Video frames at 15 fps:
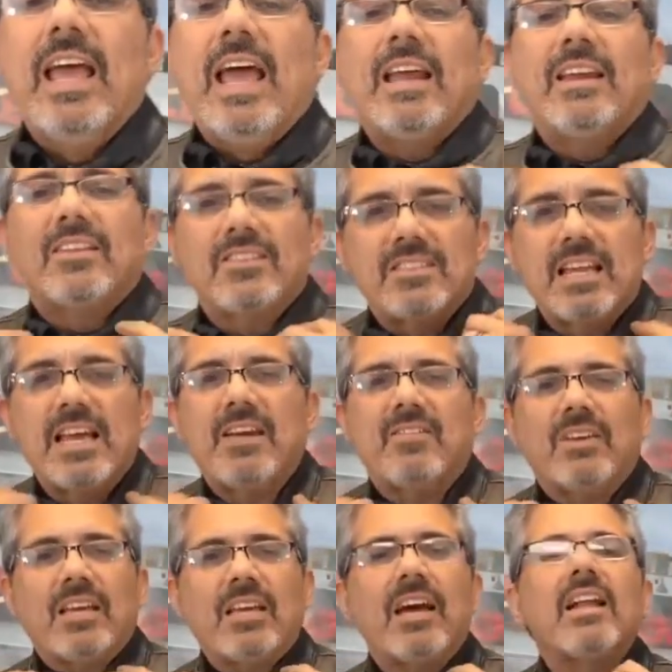It doesn't have
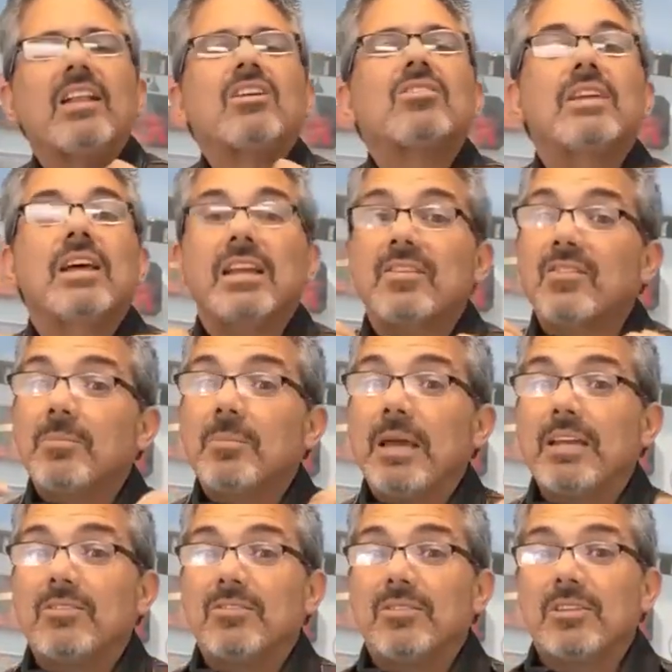any collar, not even a
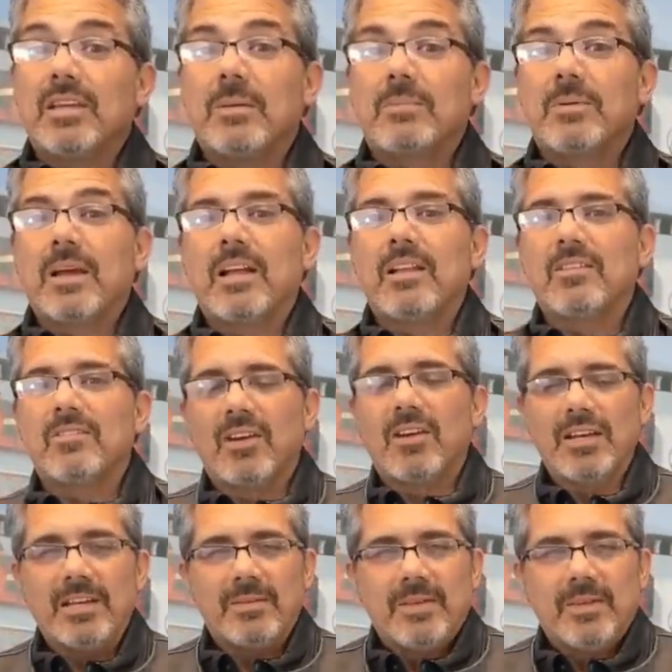Mandarin type collar on it.